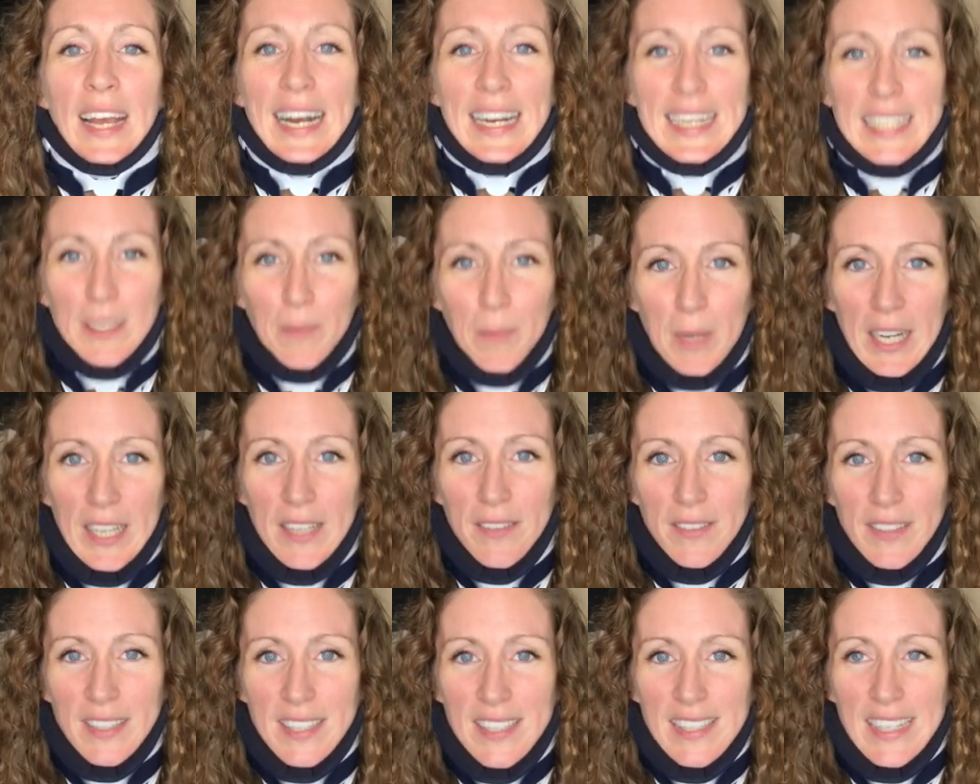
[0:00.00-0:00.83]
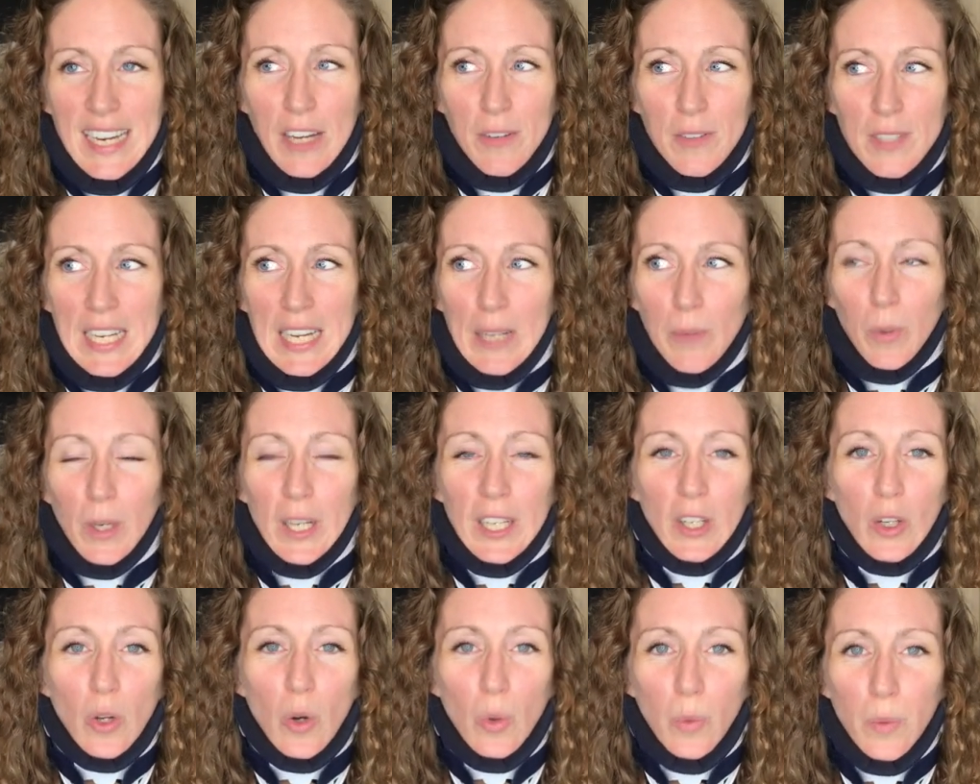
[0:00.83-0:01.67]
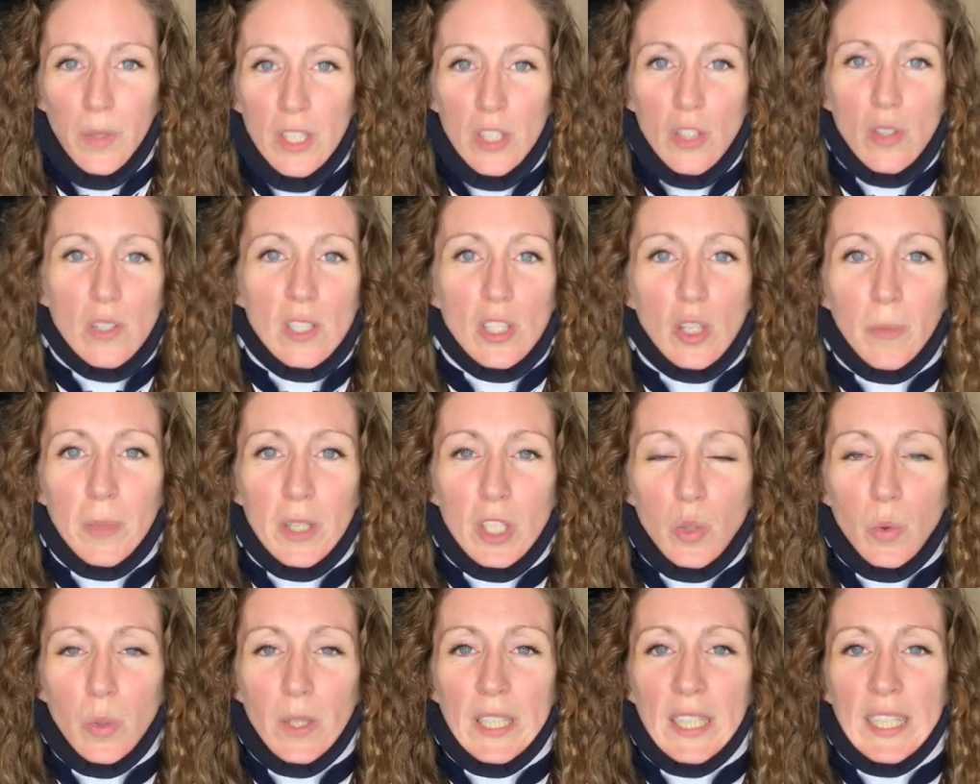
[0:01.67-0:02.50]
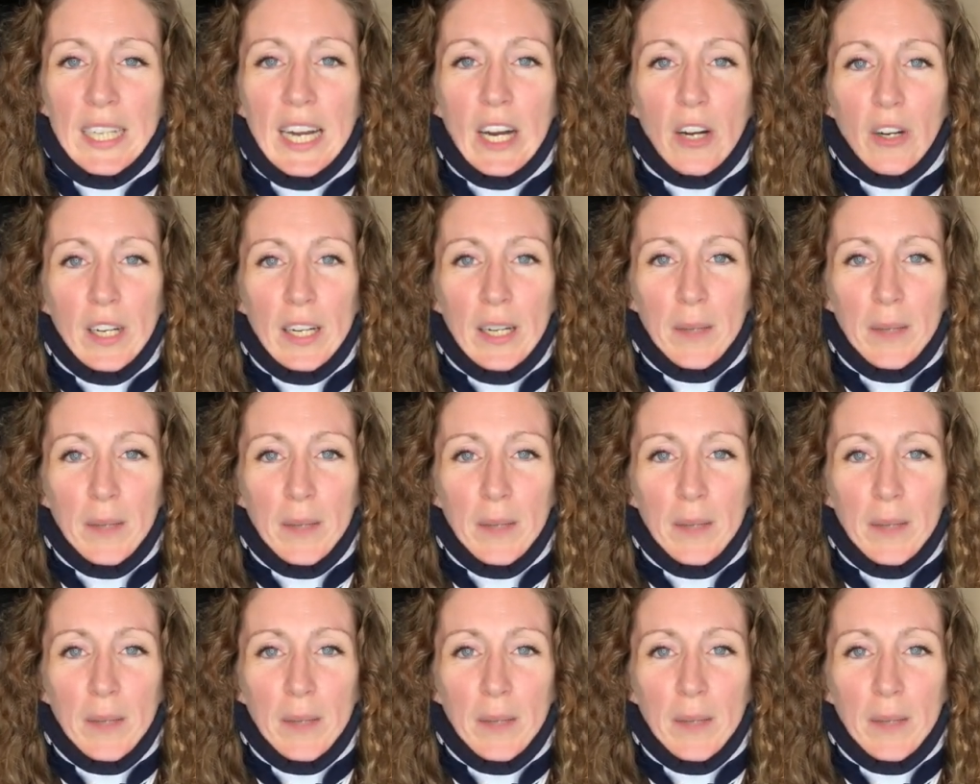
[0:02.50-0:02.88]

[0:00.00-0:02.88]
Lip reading: as I'm kind of in this downtime where I can only do so much working out,